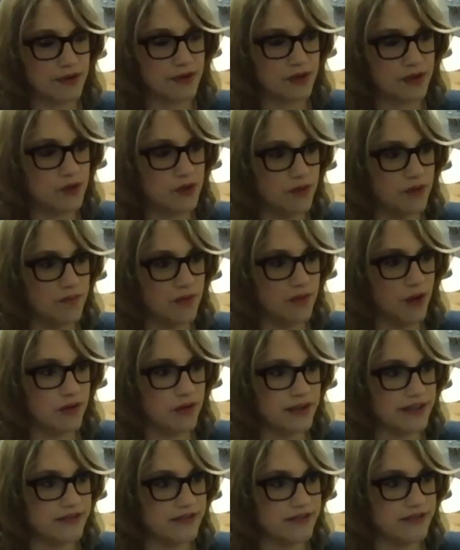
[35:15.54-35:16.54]
really cool.
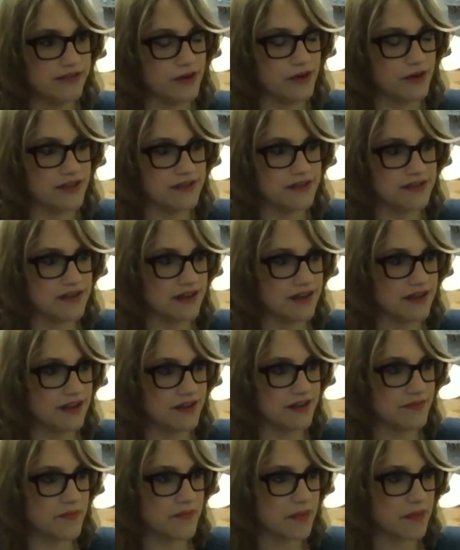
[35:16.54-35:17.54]
Mole Evo is
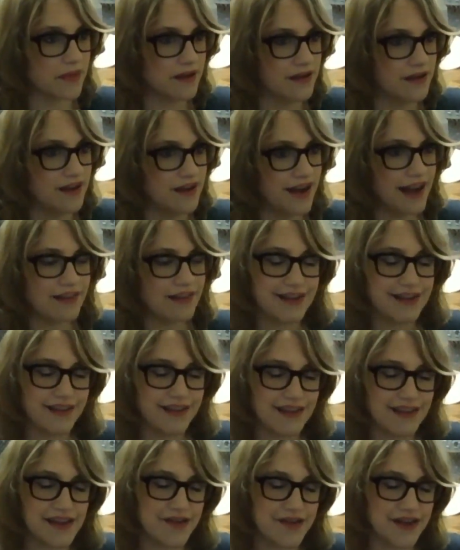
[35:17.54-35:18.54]
I like to
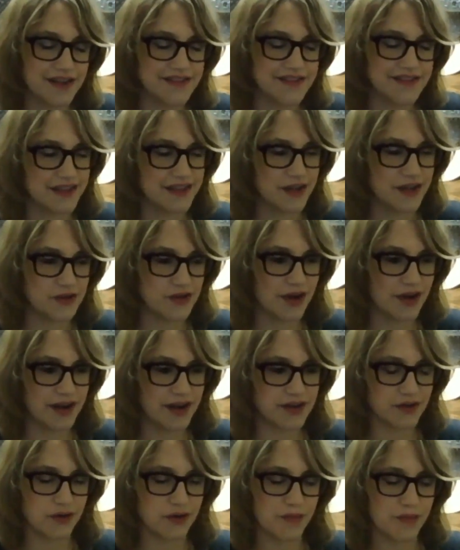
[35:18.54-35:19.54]
think of it as, you know,
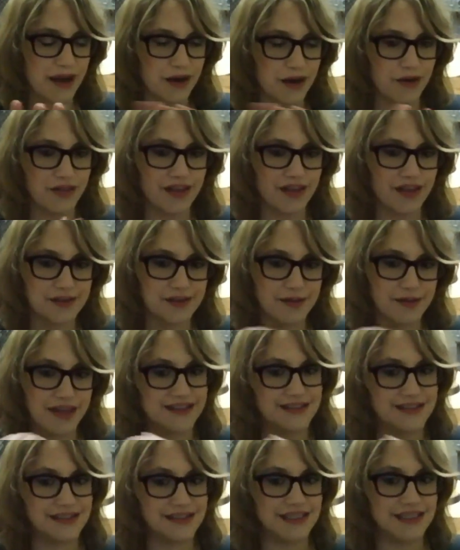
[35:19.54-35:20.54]
trying to repair some of
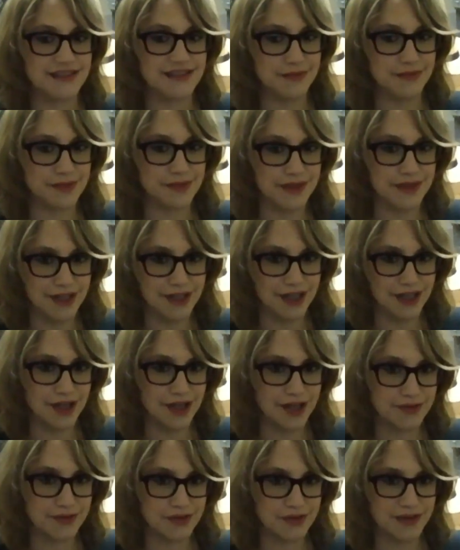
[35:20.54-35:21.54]
that schism
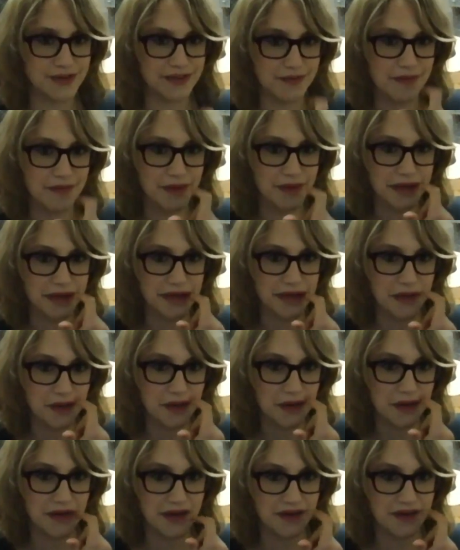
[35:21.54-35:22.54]
between the
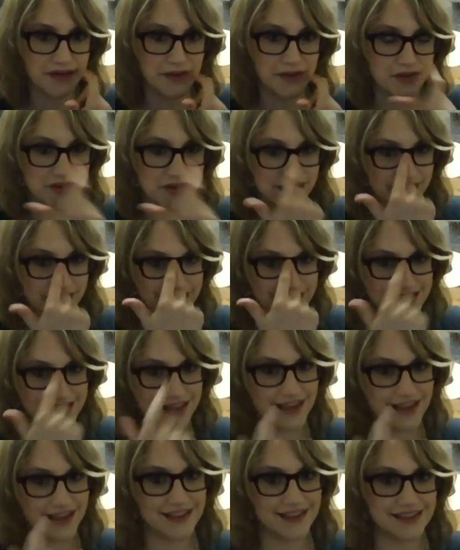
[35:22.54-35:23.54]
molecular and evolutionary
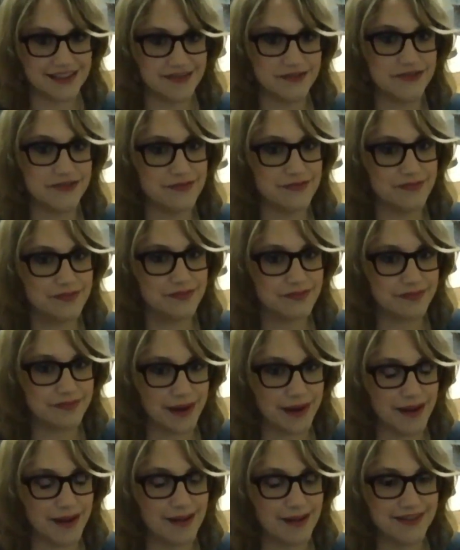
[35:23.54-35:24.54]
sides of
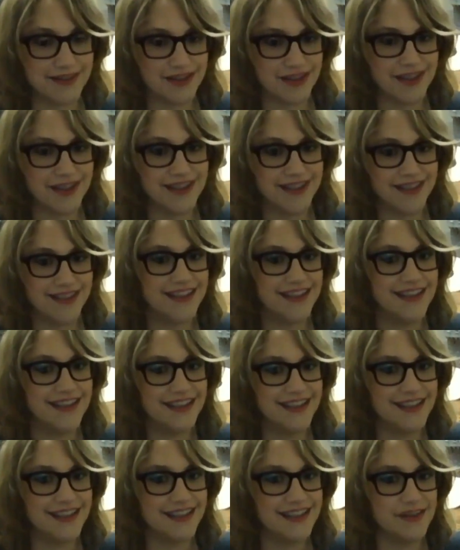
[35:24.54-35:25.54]
biology.
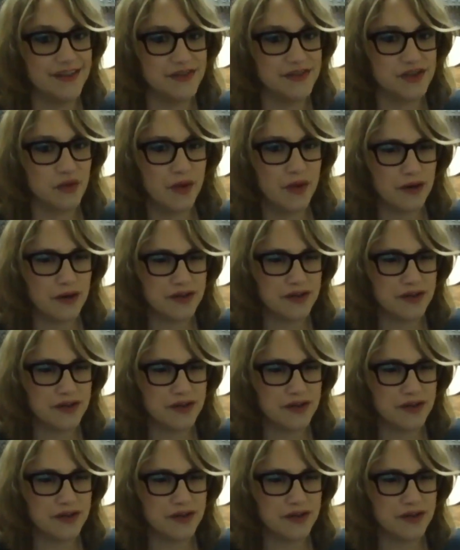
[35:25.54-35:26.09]
It's a weird